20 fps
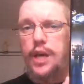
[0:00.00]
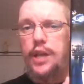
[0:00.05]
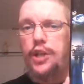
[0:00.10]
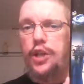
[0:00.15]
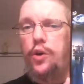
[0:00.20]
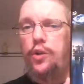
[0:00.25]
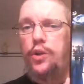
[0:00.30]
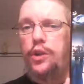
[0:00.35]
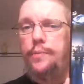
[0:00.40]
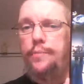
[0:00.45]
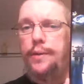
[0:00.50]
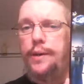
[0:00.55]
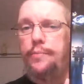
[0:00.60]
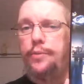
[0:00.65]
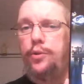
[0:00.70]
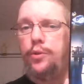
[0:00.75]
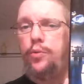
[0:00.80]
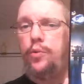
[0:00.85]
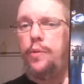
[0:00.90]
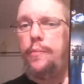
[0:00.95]
The only
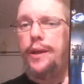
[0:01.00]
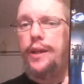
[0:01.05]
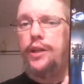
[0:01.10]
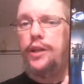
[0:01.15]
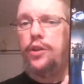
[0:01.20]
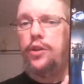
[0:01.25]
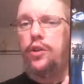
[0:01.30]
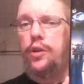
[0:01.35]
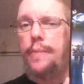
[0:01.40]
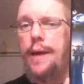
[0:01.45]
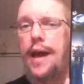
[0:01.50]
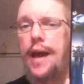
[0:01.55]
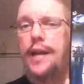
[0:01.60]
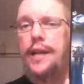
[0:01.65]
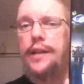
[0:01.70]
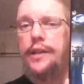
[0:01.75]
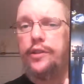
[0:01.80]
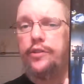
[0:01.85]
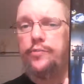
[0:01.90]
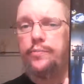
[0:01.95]
people who are made to look
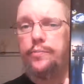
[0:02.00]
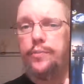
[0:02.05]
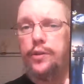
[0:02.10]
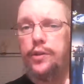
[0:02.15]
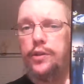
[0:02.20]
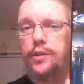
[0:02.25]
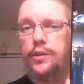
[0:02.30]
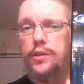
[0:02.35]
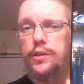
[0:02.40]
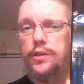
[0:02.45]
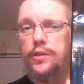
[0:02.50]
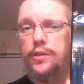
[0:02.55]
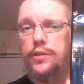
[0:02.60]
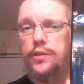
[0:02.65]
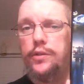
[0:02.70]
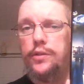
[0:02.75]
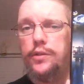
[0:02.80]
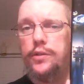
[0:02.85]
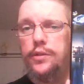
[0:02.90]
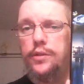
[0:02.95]
bad in this book
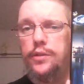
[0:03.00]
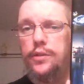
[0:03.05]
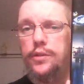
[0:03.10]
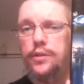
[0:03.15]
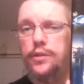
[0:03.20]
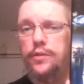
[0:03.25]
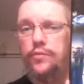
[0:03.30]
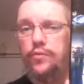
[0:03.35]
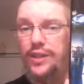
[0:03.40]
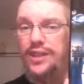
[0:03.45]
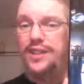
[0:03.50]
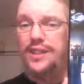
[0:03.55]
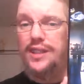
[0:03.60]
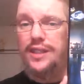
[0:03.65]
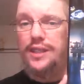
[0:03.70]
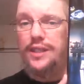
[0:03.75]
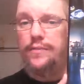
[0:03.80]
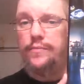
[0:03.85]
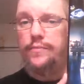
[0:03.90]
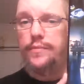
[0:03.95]

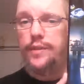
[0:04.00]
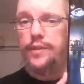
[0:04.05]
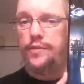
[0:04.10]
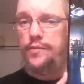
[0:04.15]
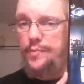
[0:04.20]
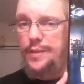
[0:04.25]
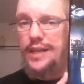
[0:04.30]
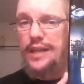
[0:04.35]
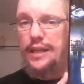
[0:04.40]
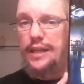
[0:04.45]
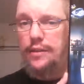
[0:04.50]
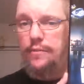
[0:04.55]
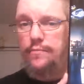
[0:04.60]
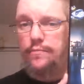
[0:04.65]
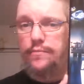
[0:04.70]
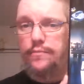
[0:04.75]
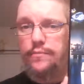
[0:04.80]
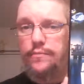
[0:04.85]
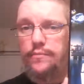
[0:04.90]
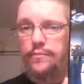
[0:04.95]
really is me,
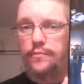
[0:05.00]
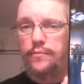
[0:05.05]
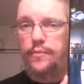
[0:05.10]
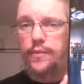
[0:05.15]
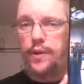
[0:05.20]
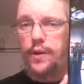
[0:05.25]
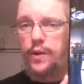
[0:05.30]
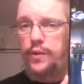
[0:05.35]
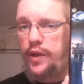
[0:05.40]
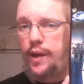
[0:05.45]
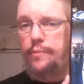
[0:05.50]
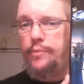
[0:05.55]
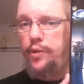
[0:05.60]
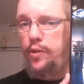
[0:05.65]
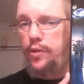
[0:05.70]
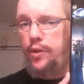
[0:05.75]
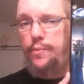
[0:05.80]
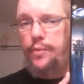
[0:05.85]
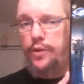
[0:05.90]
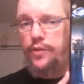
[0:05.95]
because I'm the
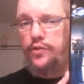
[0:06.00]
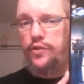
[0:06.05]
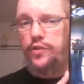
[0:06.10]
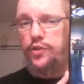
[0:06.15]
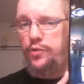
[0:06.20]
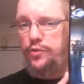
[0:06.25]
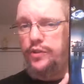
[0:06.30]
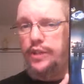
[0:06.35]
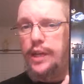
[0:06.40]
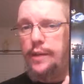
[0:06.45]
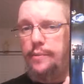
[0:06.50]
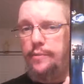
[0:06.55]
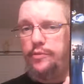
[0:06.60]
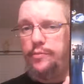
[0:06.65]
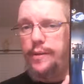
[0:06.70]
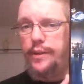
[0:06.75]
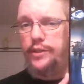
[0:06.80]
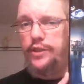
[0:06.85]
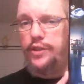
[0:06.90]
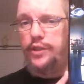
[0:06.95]
only person whose name
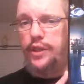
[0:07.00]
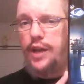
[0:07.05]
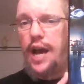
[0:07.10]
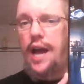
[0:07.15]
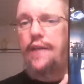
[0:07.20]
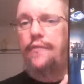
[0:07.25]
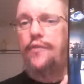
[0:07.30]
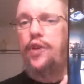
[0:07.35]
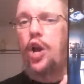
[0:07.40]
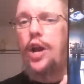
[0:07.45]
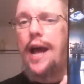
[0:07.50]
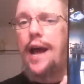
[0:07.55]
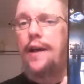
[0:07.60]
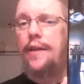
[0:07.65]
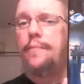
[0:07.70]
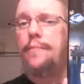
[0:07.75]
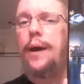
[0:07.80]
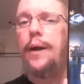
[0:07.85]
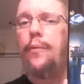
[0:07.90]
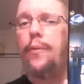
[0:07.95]
is mentioned. I have gone
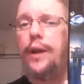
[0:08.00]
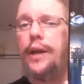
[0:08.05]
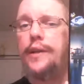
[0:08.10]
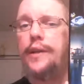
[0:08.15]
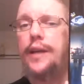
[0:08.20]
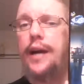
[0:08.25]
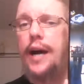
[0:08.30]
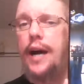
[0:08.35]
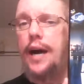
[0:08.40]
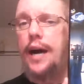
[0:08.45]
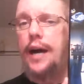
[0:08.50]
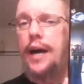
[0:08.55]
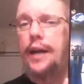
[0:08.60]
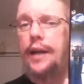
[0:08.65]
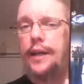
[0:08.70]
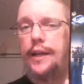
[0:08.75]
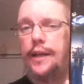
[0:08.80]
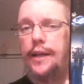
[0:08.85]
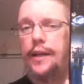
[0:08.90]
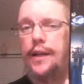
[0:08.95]
out of my way to
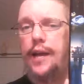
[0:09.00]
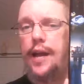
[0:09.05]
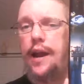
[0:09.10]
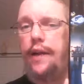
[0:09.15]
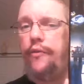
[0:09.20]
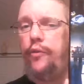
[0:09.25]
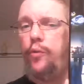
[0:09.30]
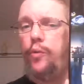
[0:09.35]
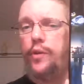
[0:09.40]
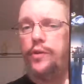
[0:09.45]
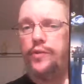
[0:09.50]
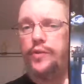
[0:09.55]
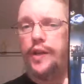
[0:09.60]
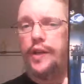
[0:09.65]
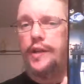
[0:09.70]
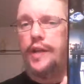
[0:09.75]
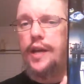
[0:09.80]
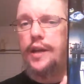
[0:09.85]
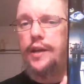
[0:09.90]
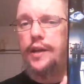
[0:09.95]
hide everyone's
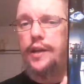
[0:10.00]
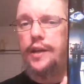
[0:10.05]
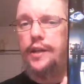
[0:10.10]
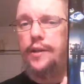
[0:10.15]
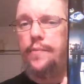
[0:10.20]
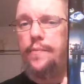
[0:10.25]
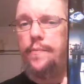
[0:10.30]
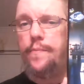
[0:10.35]
identity.